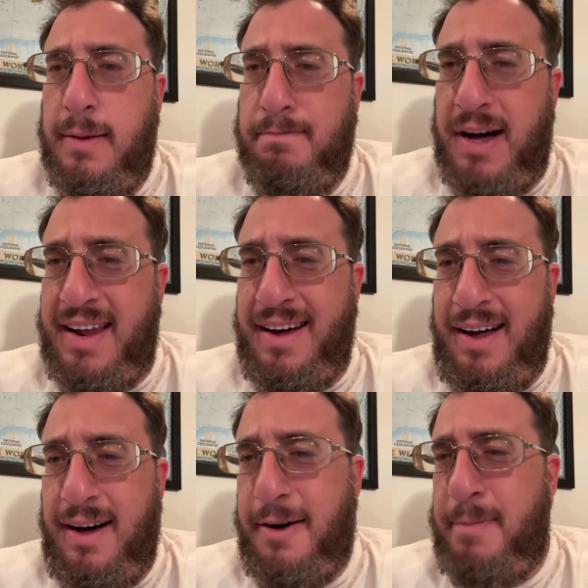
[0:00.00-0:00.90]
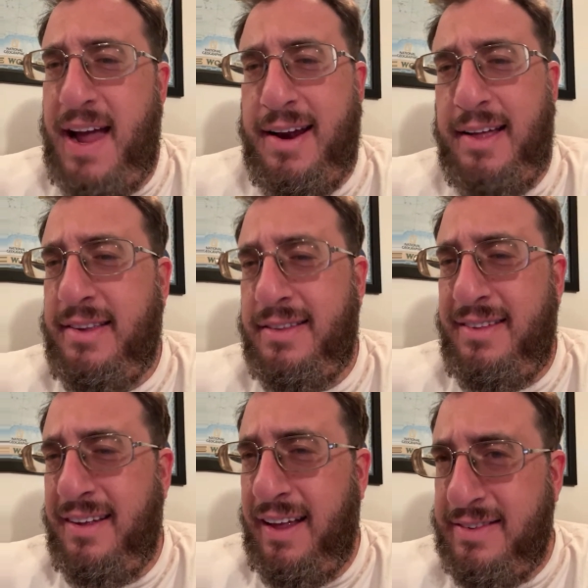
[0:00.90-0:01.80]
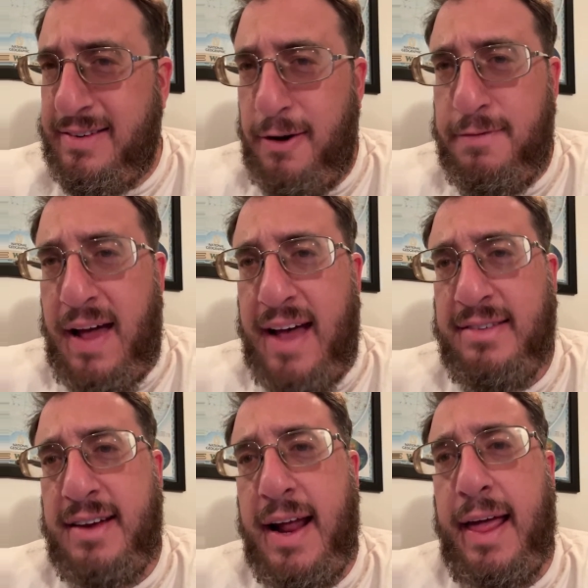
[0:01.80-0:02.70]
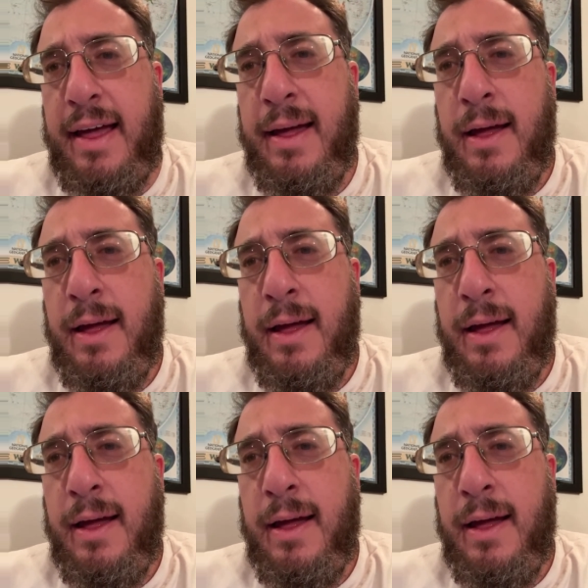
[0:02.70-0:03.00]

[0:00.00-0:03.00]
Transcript: But oh man, it's so fascinating.